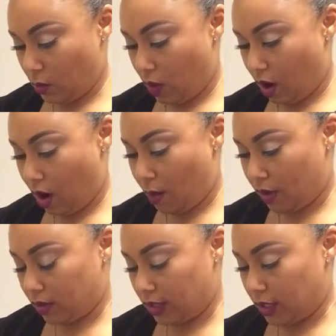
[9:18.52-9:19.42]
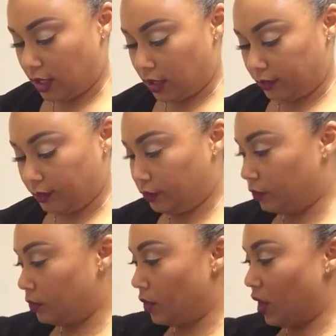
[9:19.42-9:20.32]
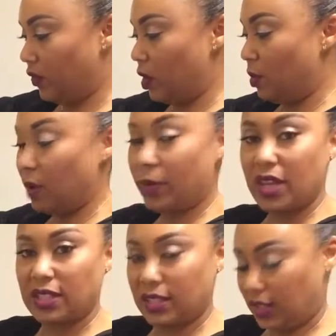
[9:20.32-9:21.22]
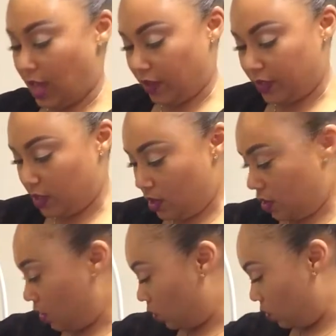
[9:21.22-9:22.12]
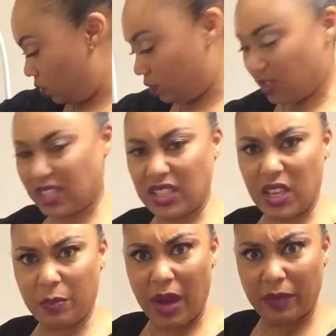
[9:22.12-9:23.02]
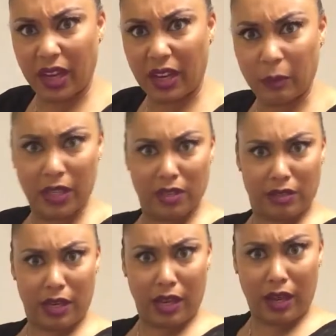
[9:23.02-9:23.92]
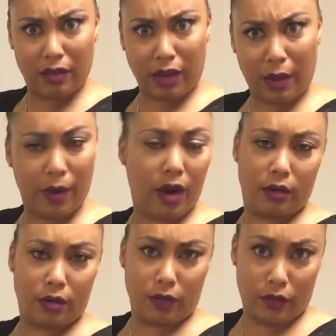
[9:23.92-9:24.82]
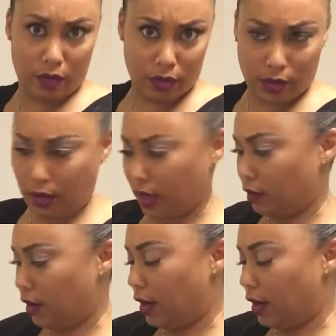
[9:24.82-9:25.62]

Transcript: We're almost done. Two more pieces. Ooh, the seed popped out of it. You see that on camera? I don't know if you saw that.